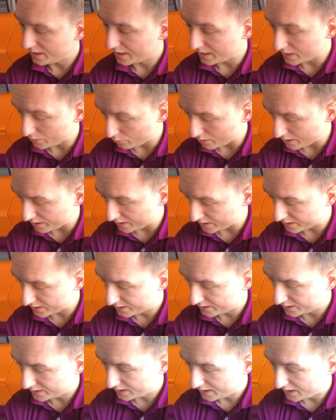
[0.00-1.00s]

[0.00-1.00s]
Anyway,